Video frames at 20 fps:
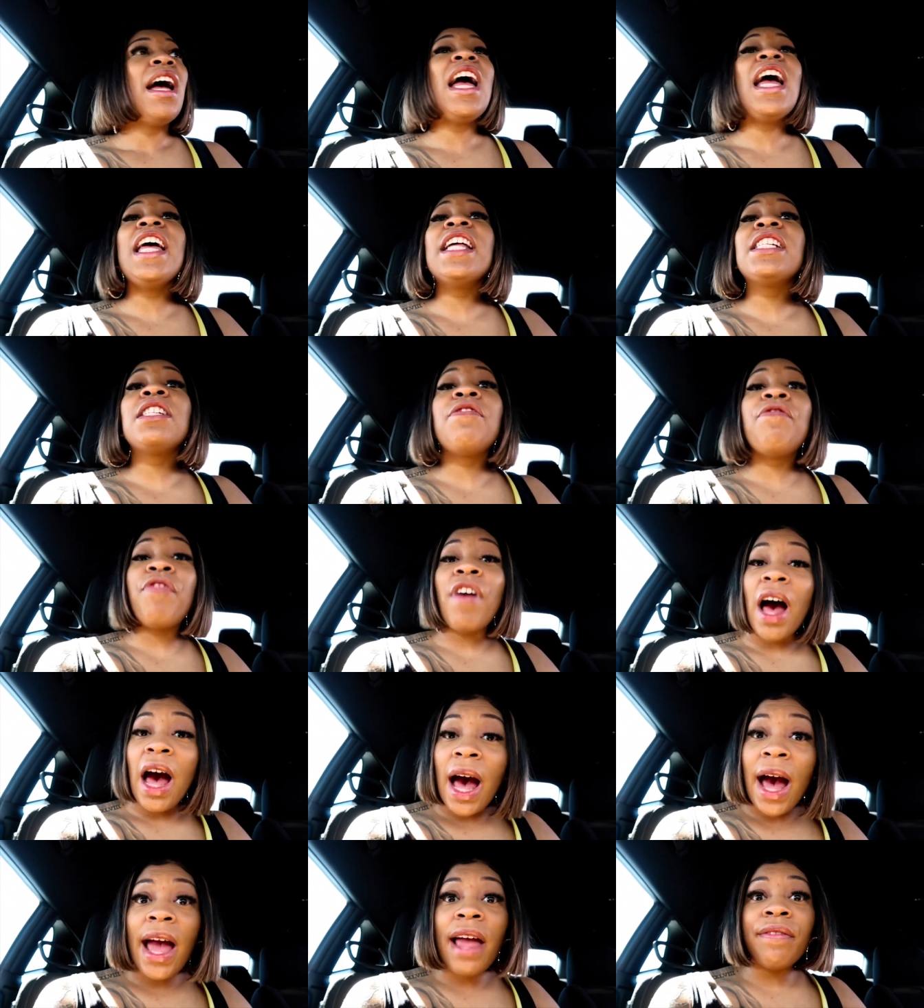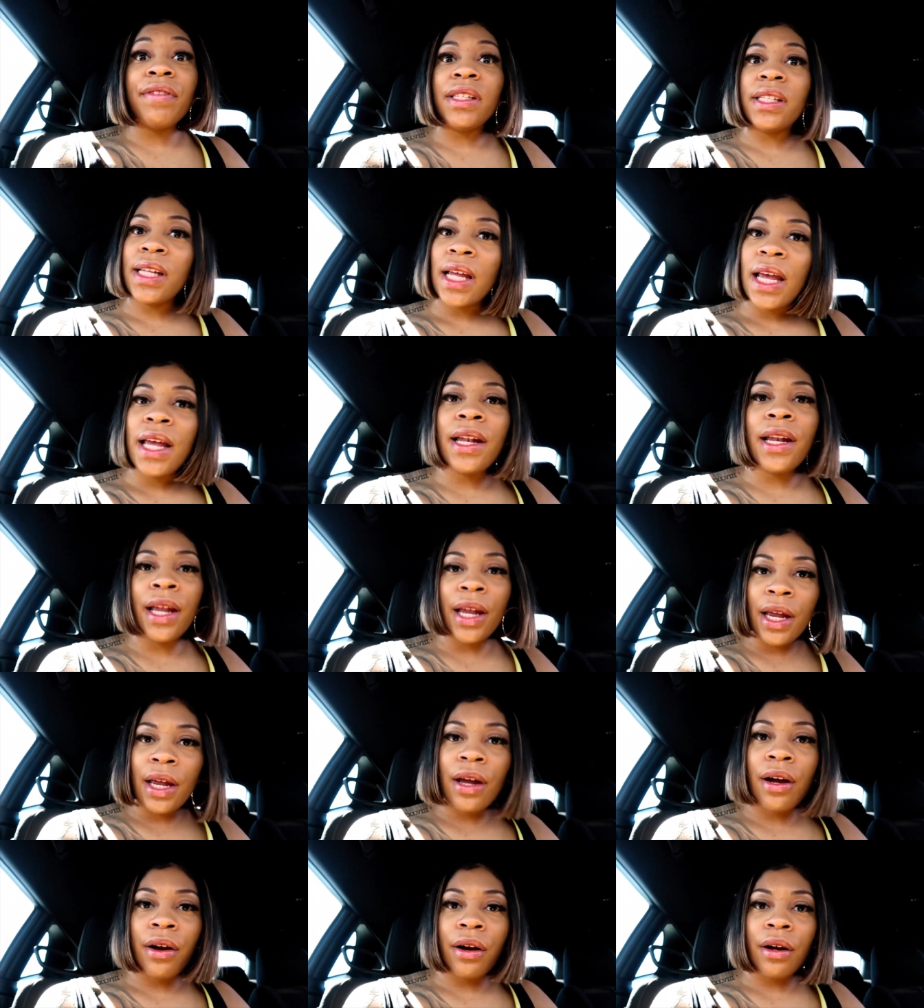It's $5.10
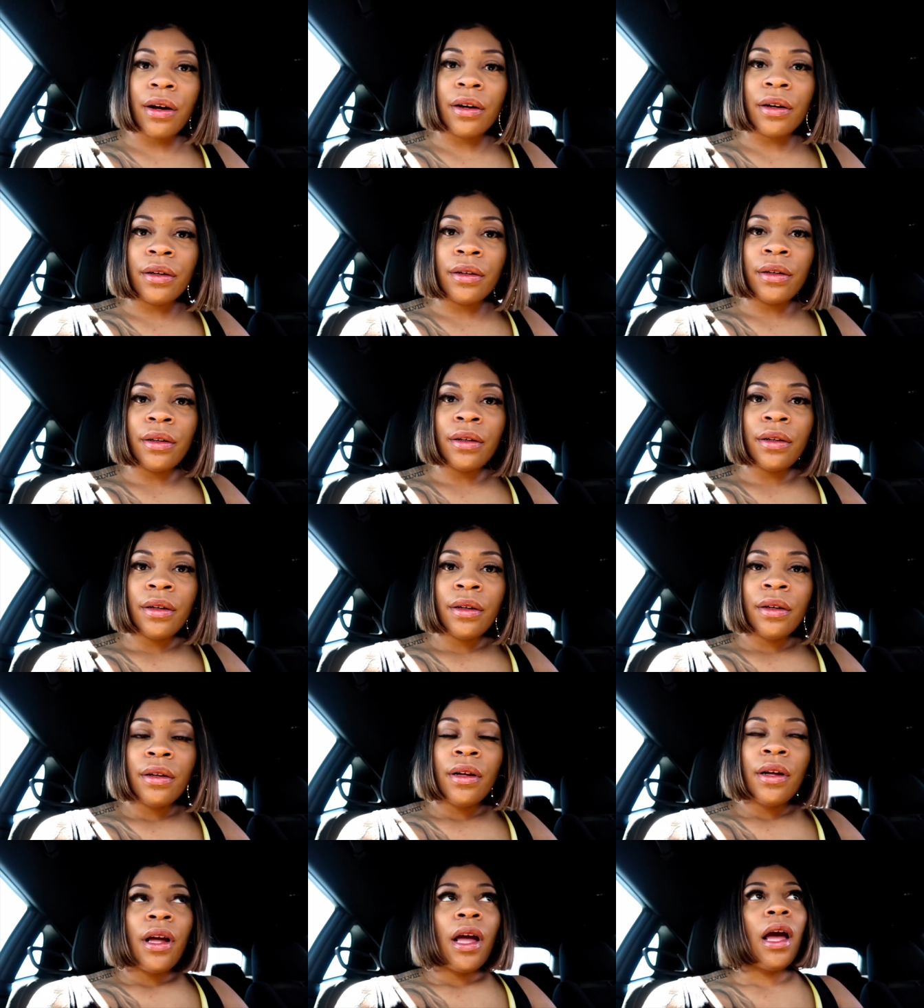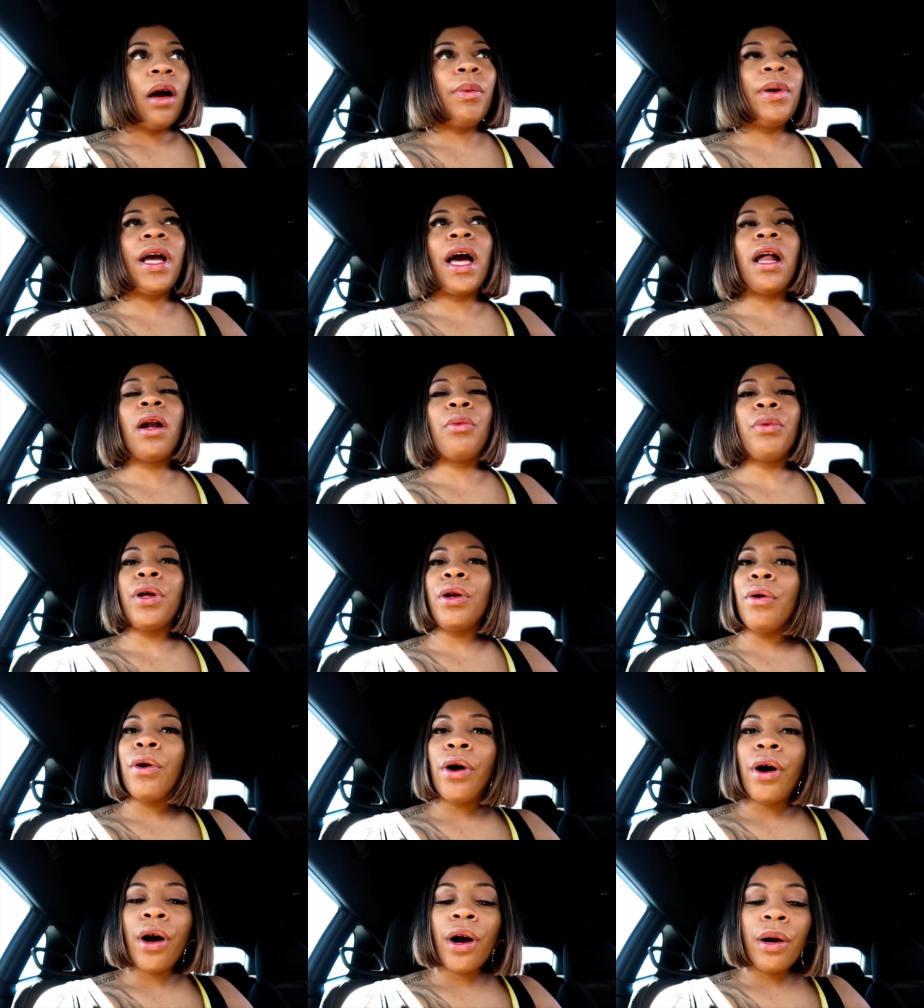here. And we got a
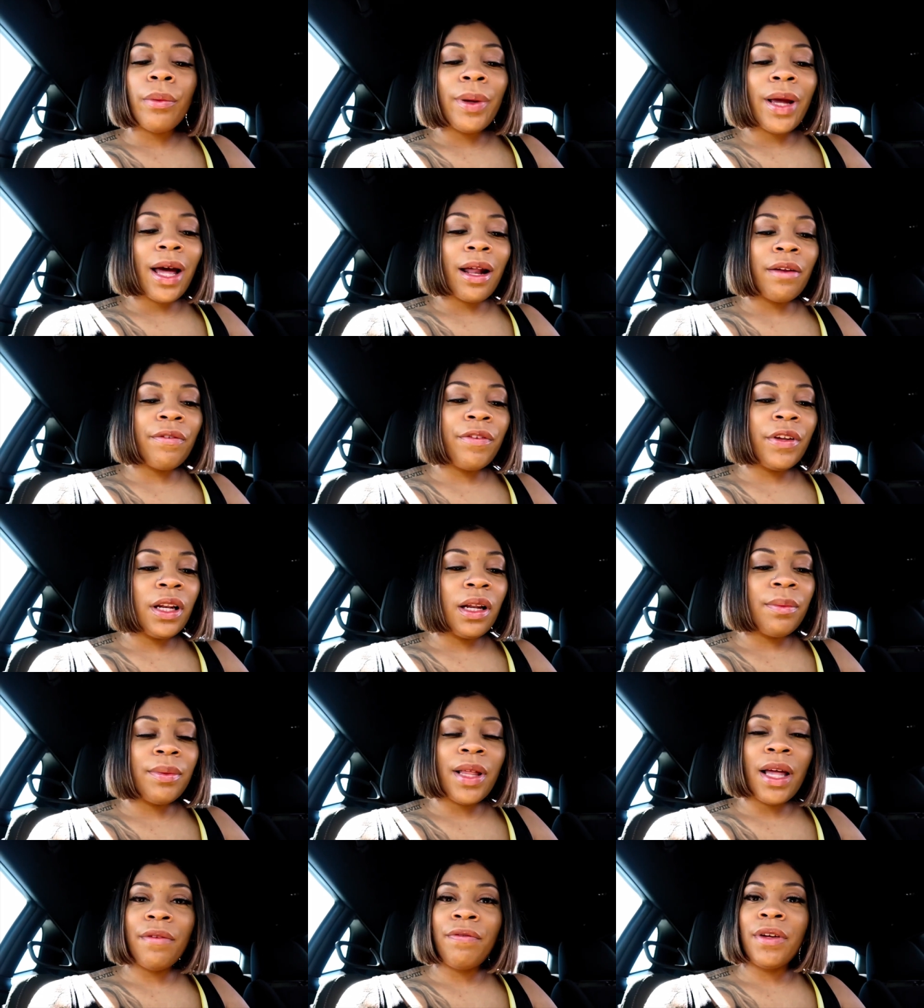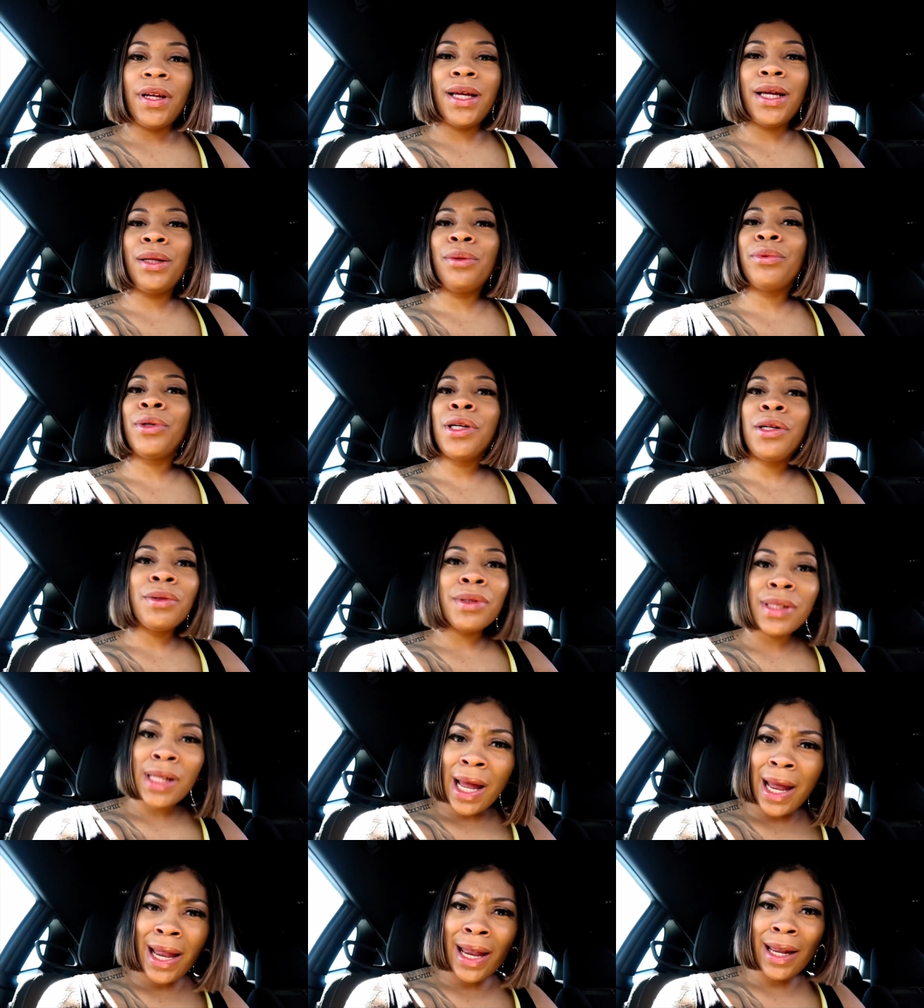rental car. We got to fill up that fucking rental
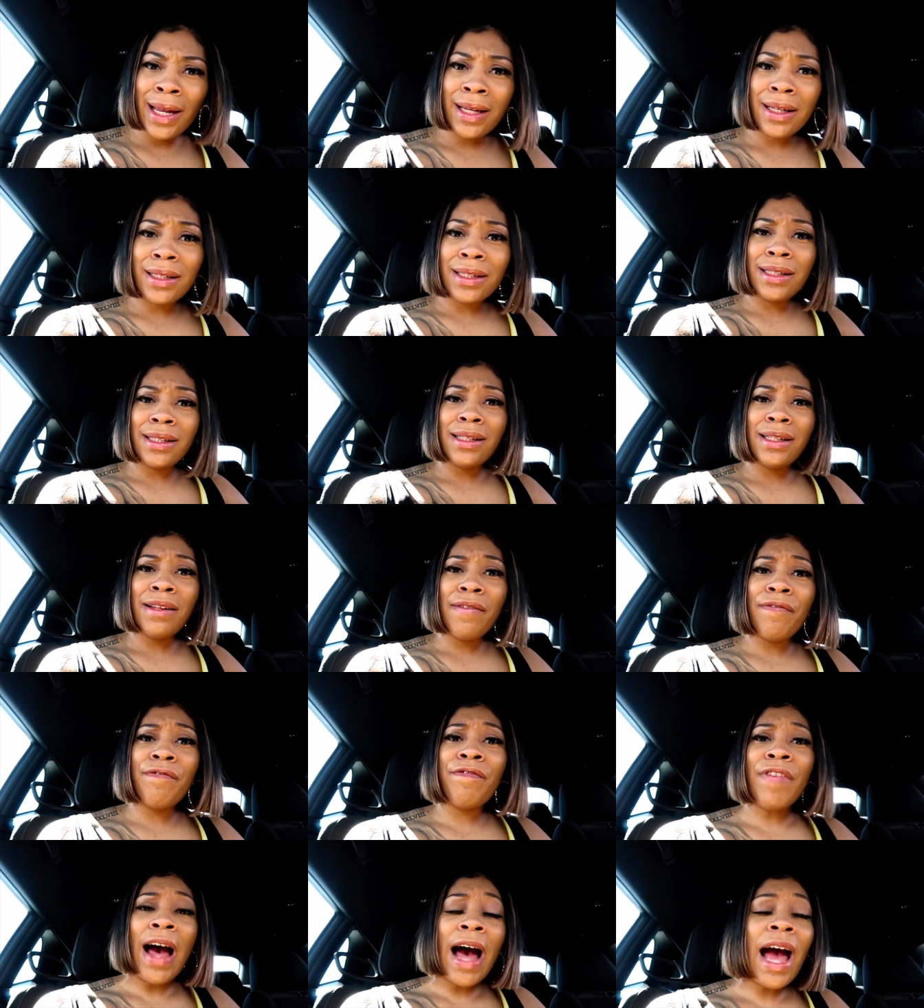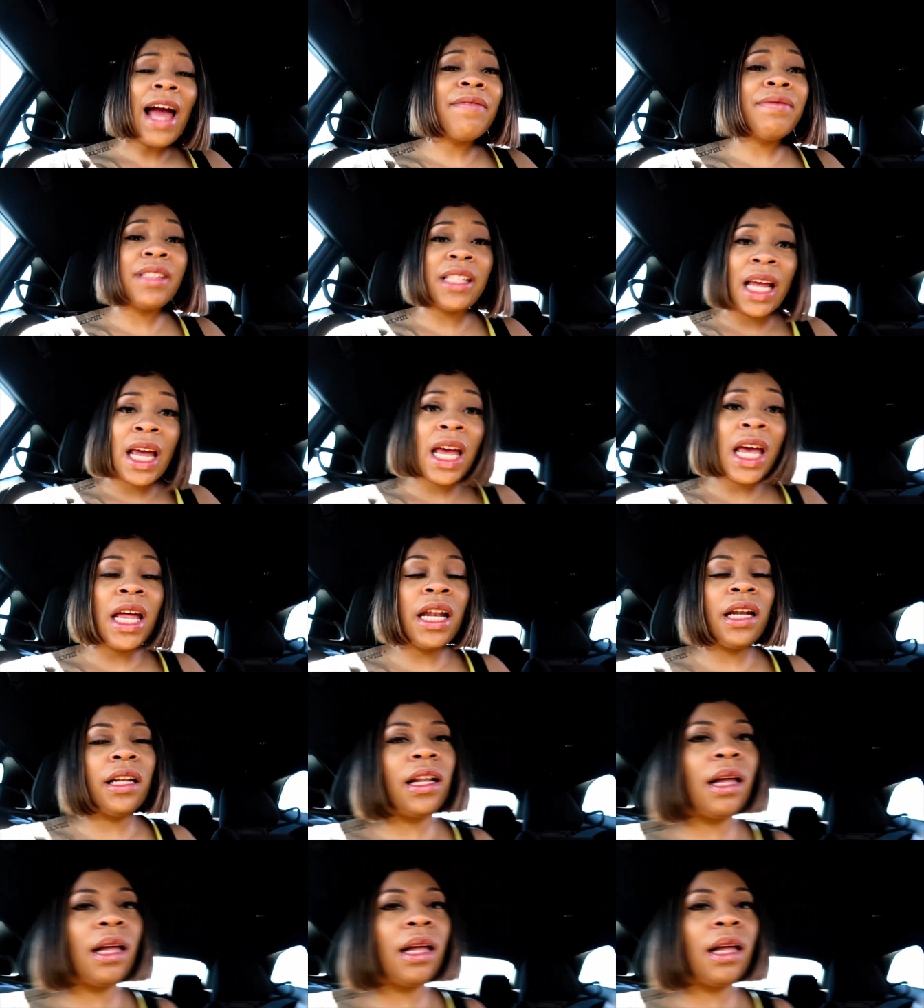tank. 510.